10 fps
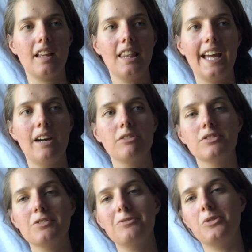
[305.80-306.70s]

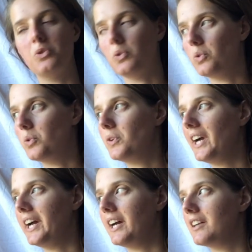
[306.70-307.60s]
allows for,
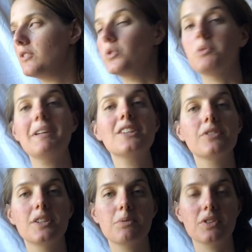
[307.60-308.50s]
or the
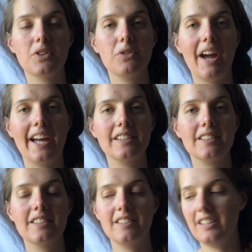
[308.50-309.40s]
meterage was
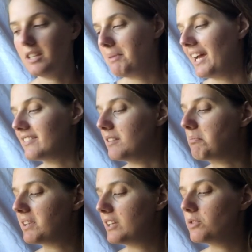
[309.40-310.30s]
correct in the
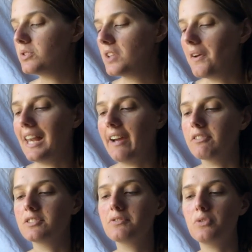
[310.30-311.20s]
pattern, but it also
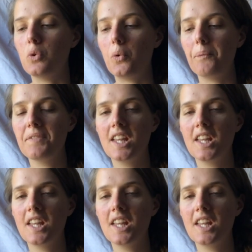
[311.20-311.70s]
allows for